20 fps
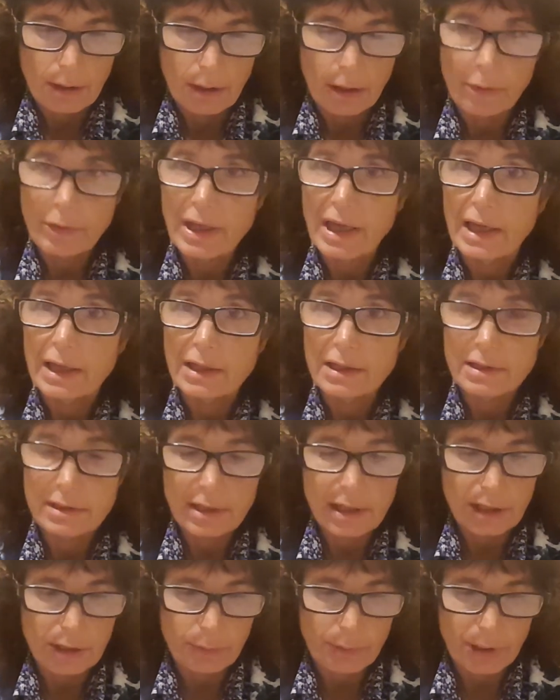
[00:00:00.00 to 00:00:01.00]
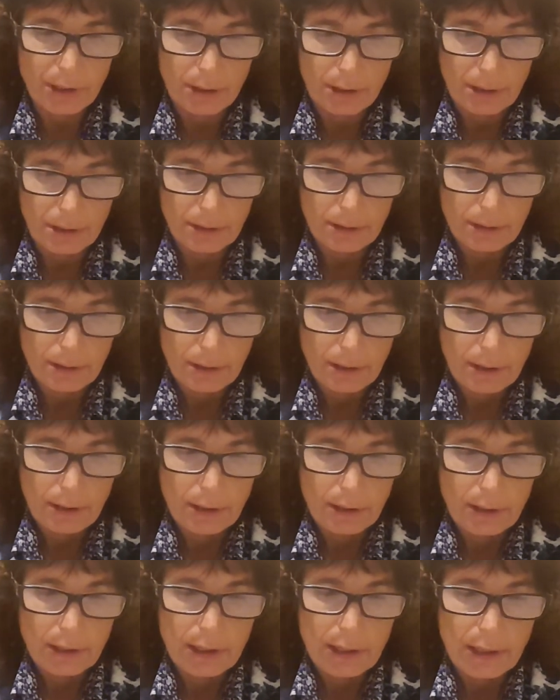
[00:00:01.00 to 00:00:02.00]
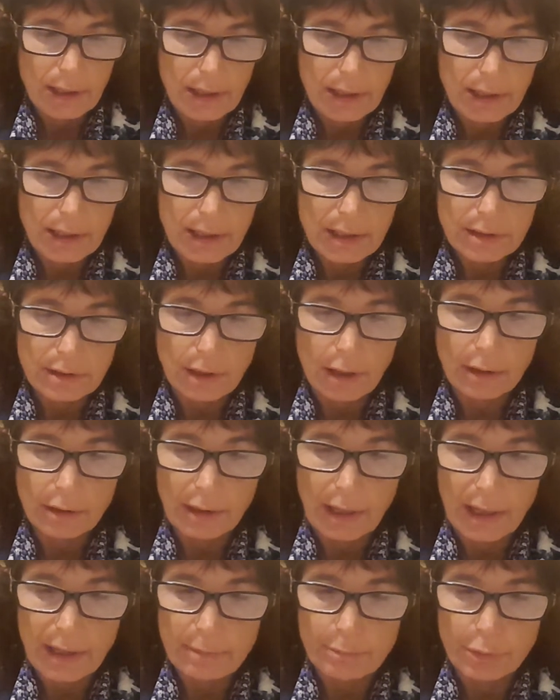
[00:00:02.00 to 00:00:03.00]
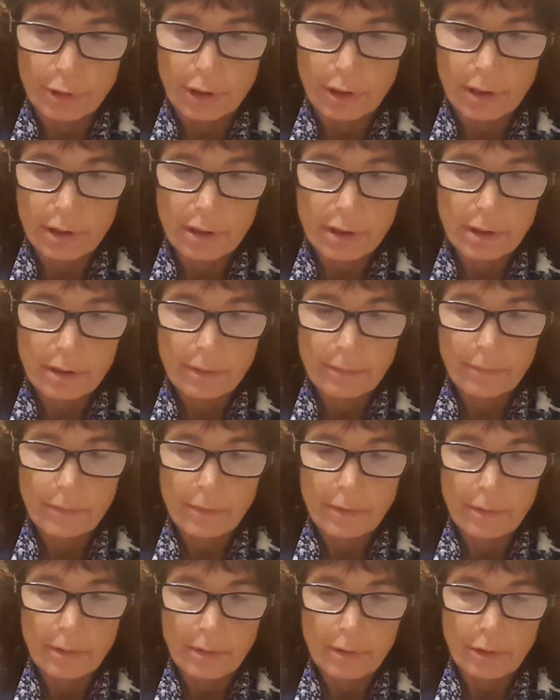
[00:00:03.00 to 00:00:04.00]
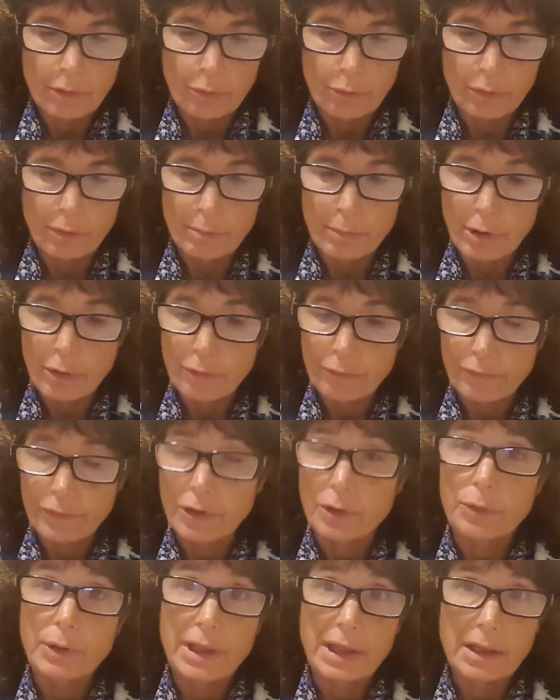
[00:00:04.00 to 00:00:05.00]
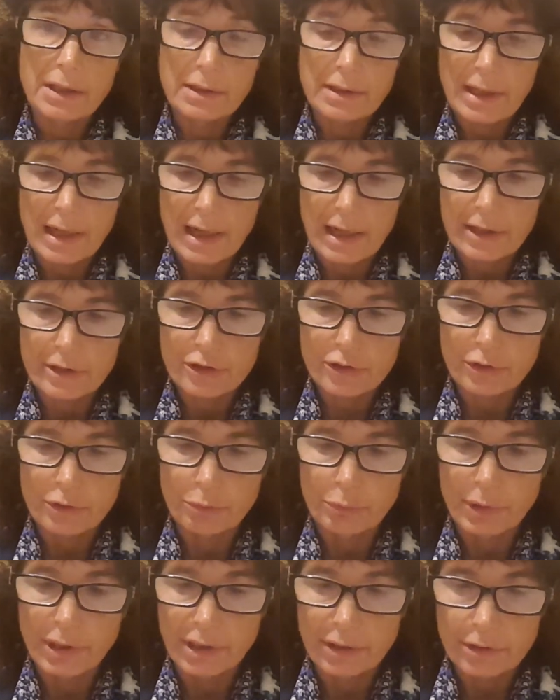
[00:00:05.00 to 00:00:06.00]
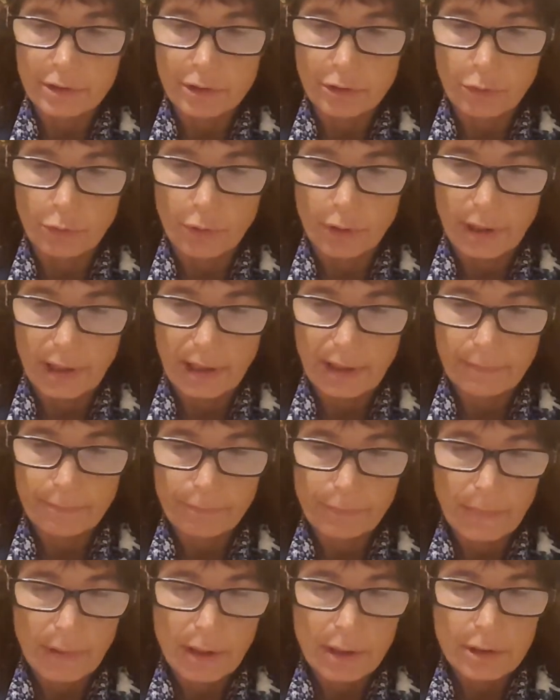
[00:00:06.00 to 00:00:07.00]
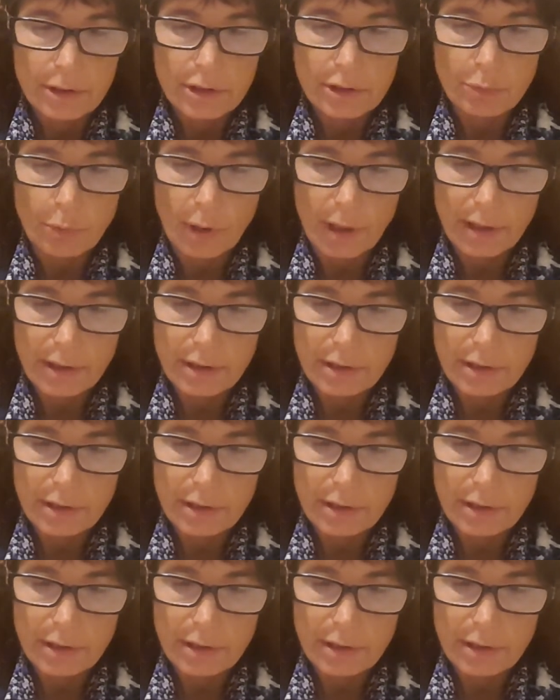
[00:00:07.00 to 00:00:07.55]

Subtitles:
Okay, continuing on. In his online book, Remote Viewing the Real Story, Swann